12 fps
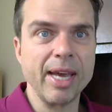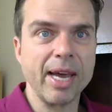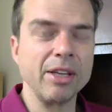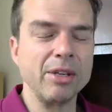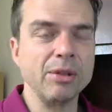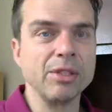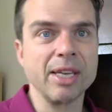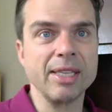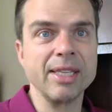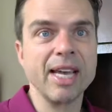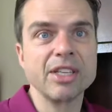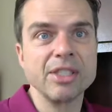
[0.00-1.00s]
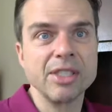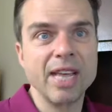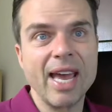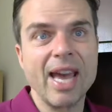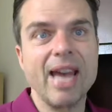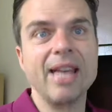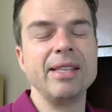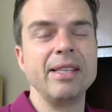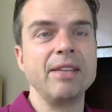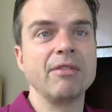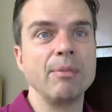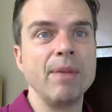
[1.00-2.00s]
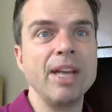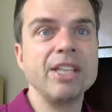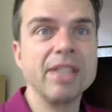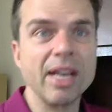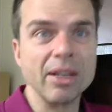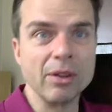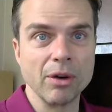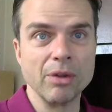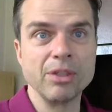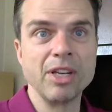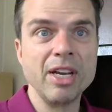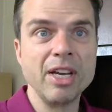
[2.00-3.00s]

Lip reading: I could use the connections I had and the information I learned